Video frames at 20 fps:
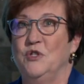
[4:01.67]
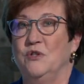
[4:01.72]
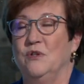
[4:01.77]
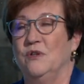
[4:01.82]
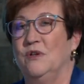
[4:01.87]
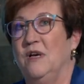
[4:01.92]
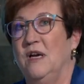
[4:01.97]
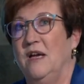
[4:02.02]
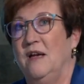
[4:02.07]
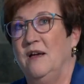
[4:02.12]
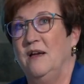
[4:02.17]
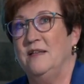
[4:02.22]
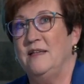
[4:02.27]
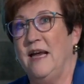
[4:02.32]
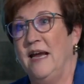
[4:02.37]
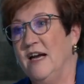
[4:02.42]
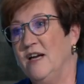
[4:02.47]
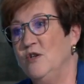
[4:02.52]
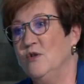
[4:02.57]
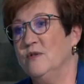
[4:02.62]
your
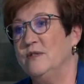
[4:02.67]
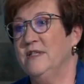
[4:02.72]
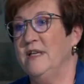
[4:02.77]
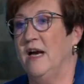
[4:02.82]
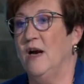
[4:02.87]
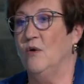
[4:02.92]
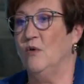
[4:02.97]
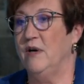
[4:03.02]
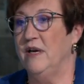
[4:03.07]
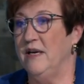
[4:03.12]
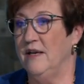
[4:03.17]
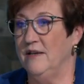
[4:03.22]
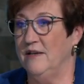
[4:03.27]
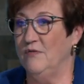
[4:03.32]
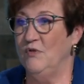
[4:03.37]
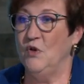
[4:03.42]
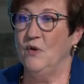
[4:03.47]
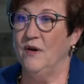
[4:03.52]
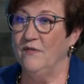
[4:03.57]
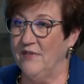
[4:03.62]
annual salary,
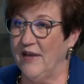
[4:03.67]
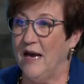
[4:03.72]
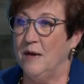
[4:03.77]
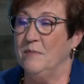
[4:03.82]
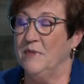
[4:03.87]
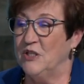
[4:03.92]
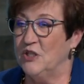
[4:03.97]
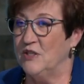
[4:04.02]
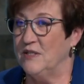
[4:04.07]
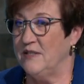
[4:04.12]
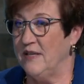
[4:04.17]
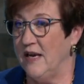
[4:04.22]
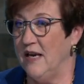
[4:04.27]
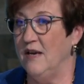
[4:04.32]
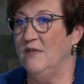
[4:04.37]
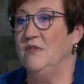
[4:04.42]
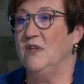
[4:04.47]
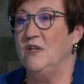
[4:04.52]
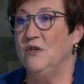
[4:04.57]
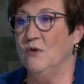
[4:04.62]
and if you have that much
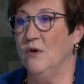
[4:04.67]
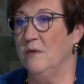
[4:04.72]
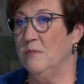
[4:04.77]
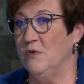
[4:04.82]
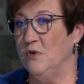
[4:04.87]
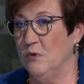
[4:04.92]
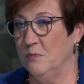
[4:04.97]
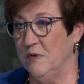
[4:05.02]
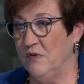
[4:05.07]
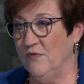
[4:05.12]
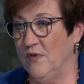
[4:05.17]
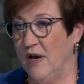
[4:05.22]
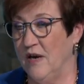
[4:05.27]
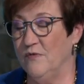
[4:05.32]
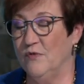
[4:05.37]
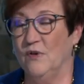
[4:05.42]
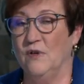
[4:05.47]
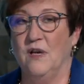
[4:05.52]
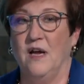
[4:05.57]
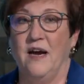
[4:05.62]
saved, then you'll be
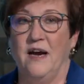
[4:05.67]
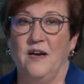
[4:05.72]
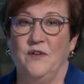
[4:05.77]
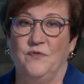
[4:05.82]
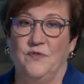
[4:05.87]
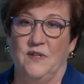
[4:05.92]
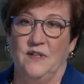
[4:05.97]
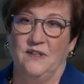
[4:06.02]
fine for life.